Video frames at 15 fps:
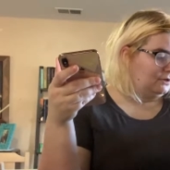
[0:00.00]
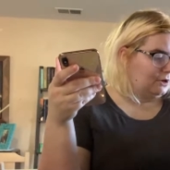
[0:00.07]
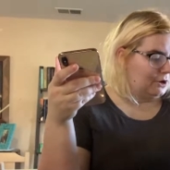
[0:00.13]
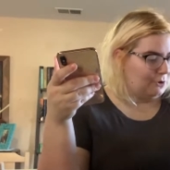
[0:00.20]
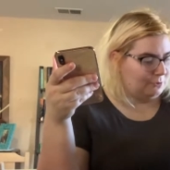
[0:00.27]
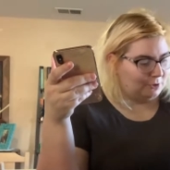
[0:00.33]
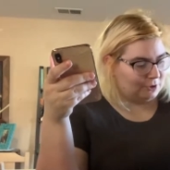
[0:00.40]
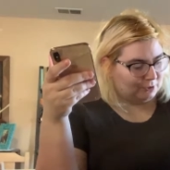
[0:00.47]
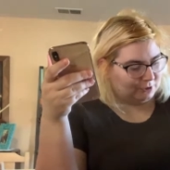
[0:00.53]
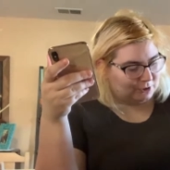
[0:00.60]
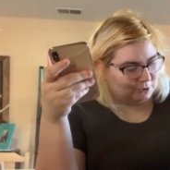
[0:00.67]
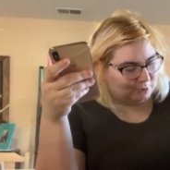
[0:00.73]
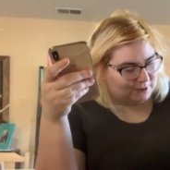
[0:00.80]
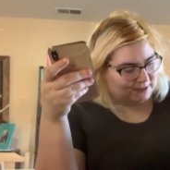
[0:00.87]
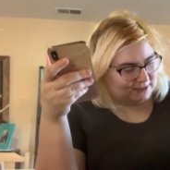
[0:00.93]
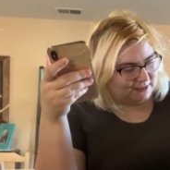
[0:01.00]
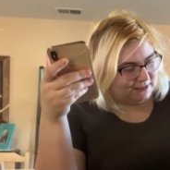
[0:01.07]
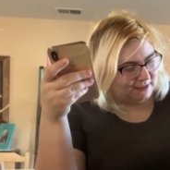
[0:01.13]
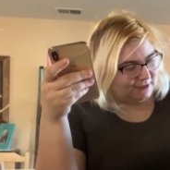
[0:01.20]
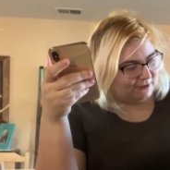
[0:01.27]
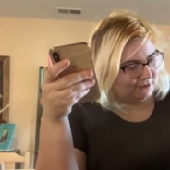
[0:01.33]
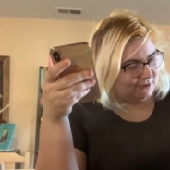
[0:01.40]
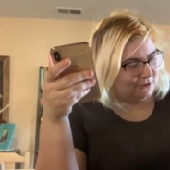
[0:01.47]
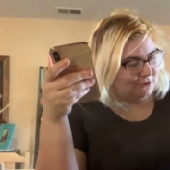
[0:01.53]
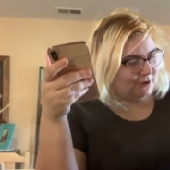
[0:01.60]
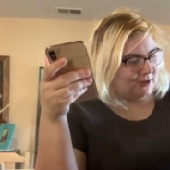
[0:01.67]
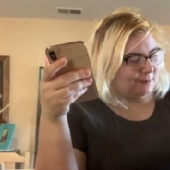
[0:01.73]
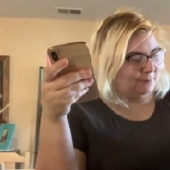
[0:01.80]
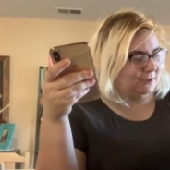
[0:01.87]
Oh no, the toy's in here. Okay,